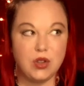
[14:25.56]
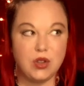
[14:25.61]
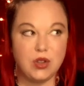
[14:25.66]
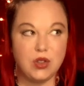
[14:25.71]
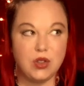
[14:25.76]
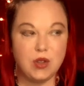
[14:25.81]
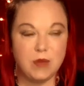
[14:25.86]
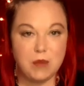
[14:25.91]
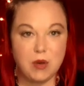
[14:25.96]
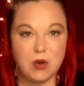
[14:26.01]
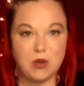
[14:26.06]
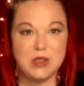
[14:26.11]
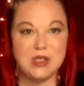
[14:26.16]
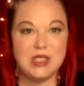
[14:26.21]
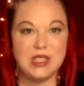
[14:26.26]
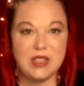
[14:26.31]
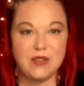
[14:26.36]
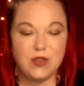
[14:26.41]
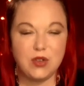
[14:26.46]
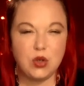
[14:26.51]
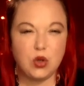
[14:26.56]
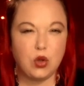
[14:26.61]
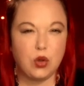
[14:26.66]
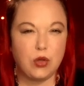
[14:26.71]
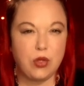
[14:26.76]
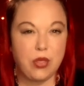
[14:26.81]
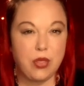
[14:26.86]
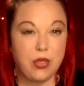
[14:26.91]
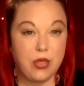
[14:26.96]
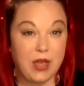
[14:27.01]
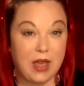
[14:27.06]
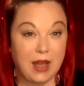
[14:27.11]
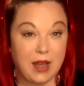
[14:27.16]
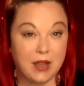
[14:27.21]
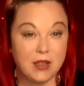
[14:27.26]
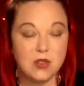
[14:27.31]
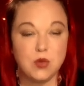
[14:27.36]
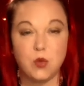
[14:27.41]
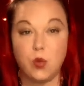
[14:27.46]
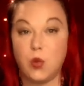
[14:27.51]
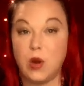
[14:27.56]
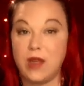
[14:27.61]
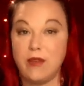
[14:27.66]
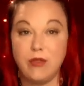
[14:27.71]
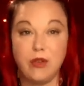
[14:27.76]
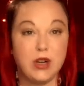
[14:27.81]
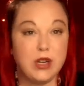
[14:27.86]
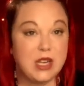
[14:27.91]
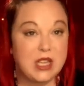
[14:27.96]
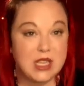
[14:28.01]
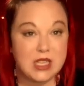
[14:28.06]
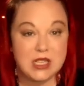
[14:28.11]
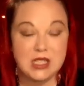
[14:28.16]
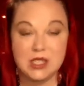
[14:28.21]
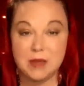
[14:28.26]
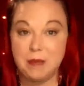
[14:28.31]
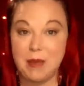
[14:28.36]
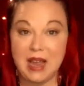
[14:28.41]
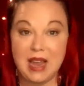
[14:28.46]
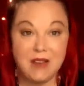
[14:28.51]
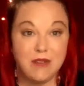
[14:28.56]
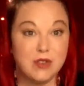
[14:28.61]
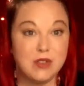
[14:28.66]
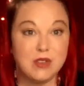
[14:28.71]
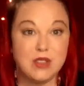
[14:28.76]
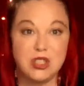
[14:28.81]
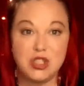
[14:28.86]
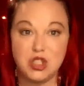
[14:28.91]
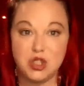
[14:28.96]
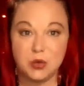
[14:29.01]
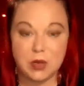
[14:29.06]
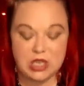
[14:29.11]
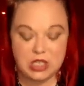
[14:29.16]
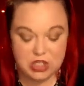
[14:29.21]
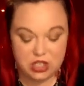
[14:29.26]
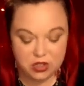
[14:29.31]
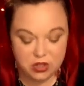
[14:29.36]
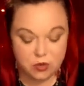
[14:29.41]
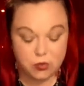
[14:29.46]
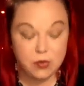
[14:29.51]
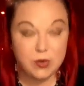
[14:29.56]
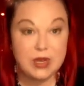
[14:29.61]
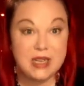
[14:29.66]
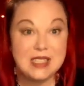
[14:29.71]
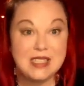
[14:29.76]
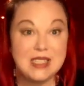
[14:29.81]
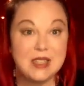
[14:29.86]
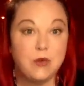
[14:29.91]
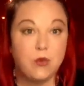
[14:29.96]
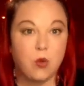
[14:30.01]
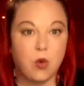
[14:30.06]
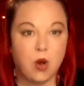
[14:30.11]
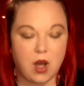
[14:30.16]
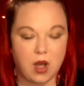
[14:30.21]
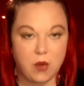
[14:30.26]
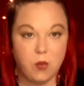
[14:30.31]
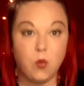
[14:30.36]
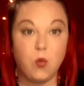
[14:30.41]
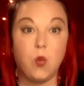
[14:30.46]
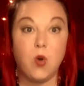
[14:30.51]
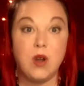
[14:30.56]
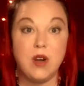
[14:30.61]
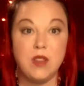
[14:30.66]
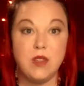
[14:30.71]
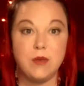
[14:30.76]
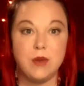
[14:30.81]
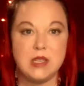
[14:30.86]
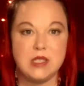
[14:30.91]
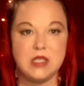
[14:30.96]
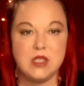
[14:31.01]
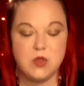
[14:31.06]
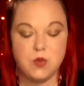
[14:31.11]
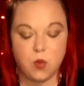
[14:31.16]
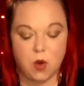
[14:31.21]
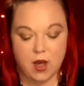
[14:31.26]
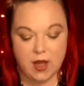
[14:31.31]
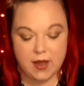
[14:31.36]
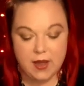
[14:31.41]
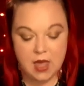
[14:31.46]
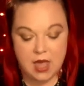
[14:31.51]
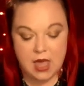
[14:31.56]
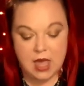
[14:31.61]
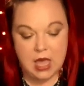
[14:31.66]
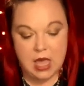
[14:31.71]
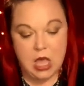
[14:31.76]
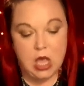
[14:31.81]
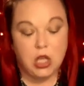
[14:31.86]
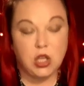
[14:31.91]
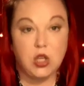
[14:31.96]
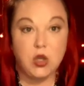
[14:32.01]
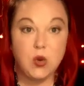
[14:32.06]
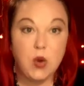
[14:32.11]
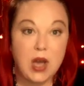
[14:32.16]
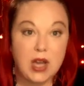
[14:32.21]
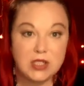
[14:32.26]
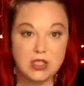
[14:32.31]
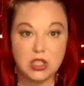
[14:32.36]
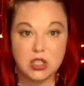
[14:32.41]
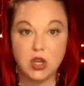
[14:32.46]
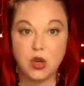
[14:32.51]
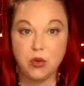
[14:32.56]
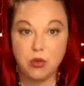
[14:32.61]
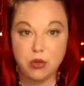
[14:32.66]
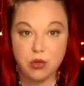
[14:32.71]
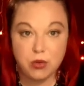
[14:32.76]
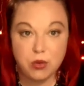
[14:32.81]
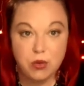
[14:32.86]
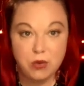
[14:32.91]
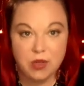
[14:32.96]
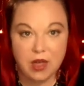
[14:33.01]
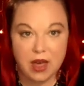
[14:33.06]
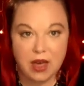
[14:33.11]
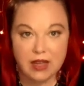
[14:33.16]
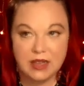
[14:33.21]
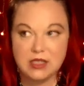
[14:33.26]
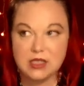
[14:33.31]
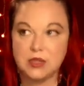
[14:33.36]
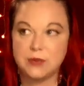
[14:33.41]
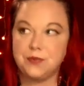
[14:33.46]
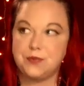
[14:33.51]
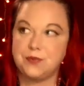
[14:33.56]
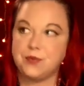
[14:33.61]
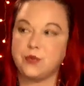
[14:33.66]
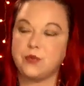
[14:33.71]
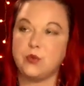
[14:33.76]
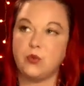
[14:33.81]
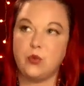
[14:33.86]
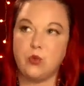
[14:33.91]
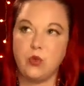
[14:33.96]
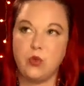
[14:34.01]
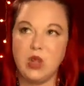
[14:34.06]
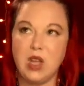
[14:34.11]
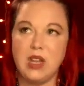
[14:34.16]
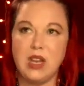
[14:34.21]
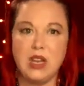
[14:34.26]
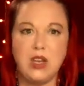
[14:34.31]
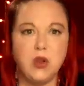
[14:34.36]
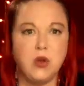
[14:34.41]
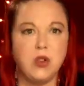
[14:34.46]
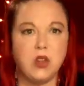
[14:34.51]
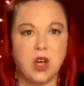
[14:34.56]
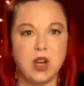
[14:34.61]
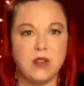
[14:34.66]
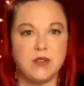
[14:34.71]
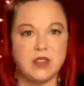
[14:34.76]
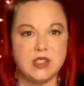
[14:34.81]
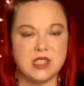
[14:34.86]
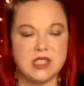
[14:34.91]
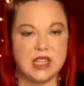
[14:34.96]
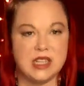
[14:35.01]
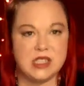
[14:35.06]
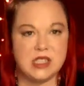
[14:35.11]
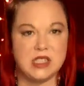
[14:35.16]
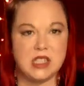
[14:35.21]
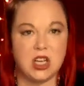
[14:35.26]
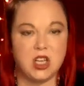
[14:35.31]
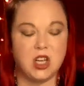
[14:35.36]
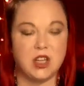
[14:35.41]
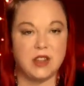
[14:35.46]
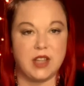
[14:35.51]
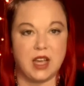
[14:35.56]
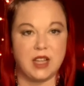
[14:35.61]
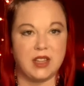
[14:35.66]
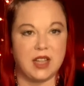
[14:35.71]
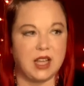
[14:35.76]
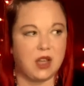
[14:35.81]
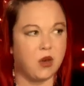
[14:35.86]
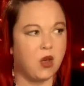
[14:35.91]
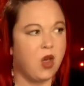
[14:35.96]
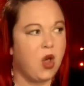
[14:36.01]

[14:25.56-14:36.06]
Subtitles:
the most difficult things, whatever it is, the painful situation, one of the reasons why you had to go through that And I know a lot of us get stuck on that, like,